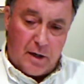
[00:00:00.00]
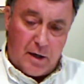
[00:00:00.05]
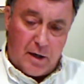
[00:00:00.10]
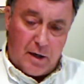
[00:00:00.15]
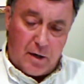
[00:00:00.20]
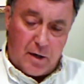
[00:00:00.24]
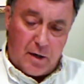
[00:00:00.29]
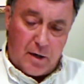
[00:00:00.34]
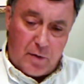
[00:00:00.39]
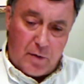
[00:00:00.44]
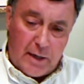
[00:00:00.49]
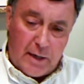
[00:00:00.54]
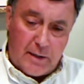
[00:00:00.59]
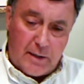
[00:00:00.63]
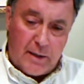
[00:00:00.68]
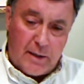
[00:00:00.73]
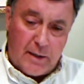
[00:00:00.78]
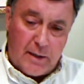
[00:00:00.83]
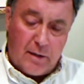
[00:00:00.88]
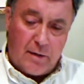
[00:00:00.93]
a great
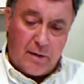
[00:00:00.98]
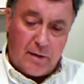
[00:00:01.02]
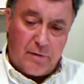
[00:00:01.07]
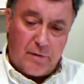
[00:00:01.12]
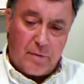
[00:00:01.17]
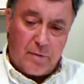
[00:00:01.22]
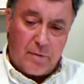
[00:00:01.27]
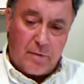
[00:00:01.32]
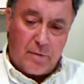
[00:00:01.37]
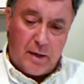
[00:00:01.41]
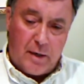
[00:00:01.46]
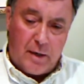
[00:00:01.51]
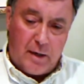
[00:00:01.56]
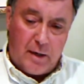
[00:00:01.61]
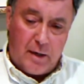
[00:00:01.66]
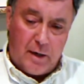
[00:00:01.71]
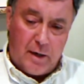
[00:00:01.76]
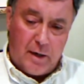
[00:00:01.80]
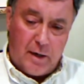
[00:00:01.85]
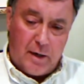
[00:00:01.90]
deal of them,
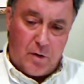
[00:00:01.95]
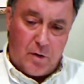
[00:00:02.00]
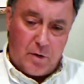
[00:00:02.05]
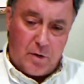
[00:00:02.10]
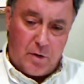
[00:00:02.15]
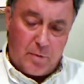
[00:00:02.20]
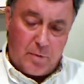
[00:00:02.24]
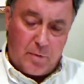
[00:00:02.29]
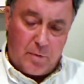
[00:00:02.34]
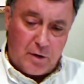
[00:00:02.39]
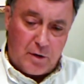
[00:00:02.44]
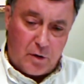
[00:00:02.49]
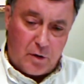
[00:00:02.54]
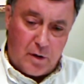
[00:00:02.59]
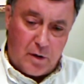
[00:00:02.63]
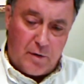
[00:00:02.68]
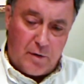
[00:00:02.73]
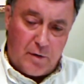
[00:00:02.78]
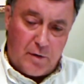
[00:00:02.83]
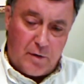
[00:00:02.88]
the
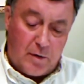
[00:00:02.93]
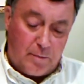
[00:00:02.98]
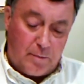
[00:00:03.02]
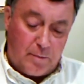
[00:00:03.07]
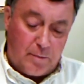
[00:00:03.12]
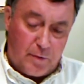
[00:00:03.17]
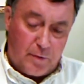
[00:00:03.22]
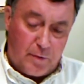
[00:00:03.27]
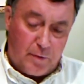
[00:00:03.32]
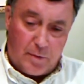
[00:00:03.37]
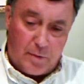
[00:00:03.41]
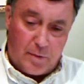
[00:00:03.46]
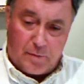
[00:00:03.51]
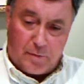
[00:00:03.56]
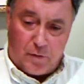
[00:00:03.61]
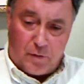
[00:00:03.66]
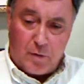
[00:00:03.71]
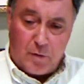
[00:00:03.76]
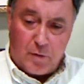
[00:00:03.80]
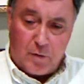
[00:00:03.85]
majority of the
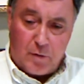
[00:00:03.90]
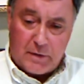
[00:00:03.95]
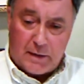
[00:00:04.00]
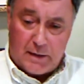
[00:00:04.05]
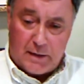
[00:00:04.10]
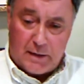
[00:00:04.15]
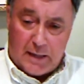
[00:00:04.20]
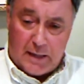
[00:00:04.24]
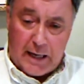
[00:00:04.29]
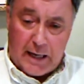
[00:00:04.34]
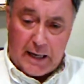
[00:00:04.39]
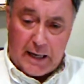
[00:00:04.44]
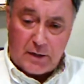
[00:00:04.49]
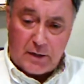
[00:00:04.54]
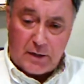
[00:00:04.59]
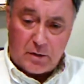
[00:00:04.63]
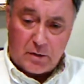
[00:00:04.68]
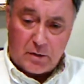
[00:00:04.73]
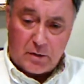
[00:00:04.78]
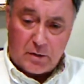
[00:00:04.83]
performance at the
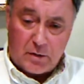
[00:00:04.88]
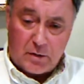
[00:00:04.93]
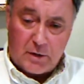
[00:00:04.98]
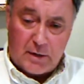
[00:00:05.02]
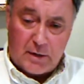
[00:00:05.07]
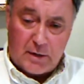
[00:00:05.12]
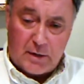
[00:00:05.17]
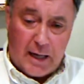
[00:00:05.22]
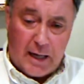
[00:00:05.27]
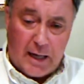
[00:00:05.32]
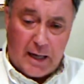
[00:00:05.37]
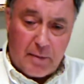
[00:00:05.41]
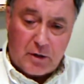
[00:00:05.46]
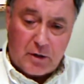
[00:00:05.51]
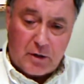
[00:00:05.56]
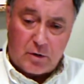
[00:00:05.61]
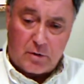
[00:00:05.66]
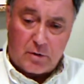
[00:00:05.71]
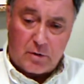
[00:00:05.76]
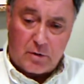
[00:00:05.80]
Nationals is
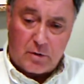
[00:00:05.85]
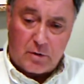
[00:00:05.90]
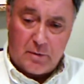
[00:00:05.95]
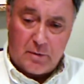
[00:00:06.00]
amateurs.